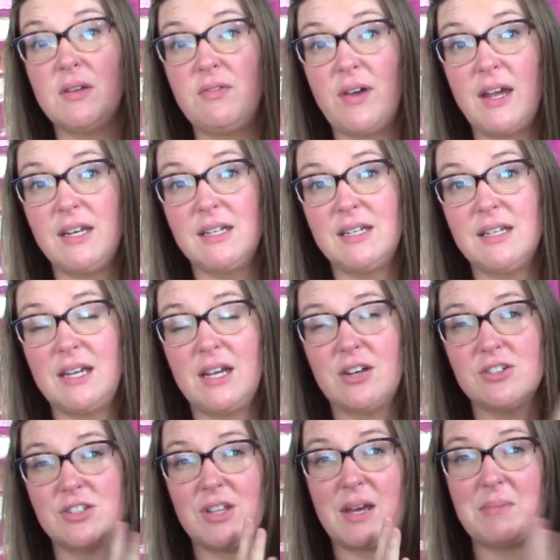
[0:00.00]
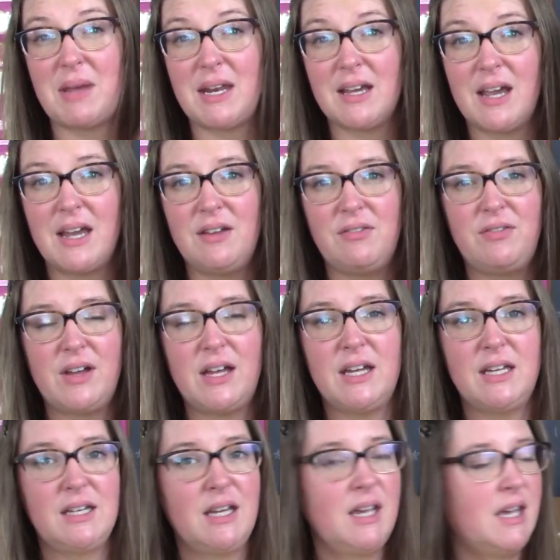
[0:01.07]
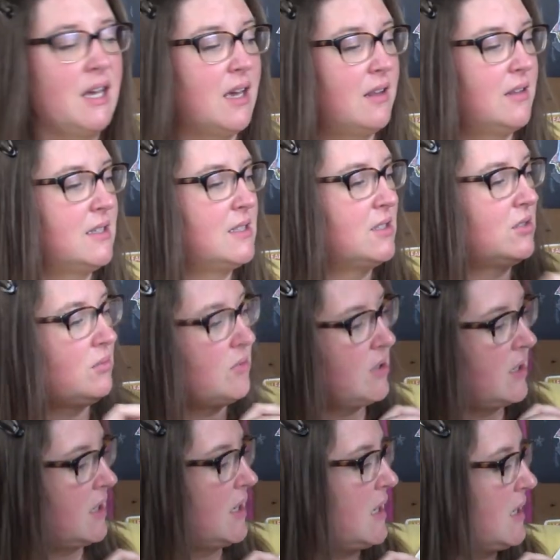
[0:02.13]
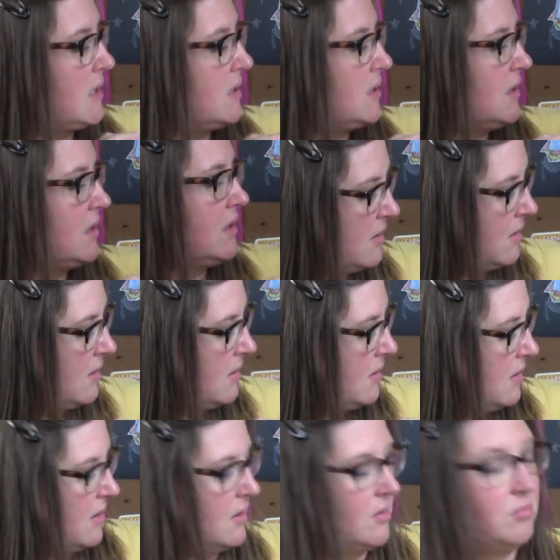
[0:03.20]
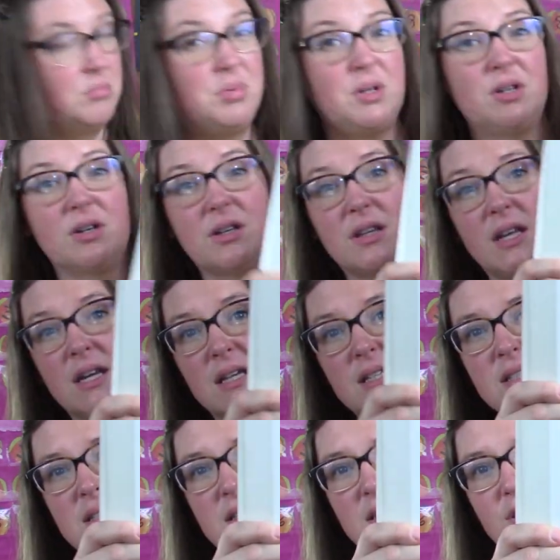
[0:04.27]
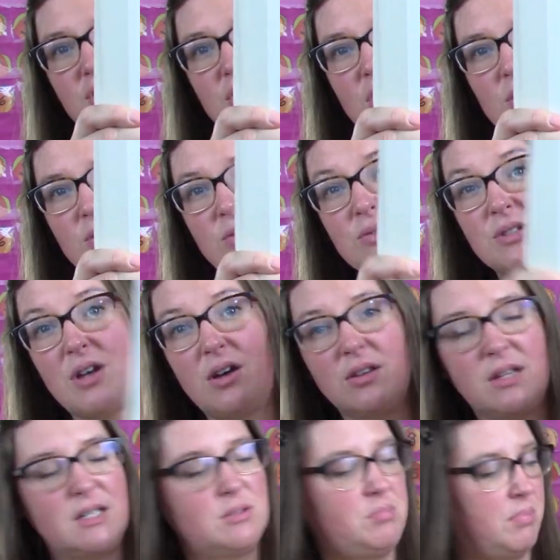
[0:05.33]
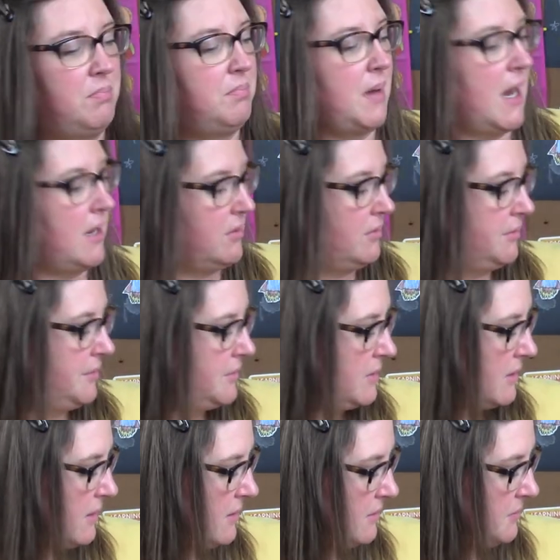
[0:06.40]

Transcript: to find it in here, so that made it kind of fun. And this is a really neat book that it shows all these battles and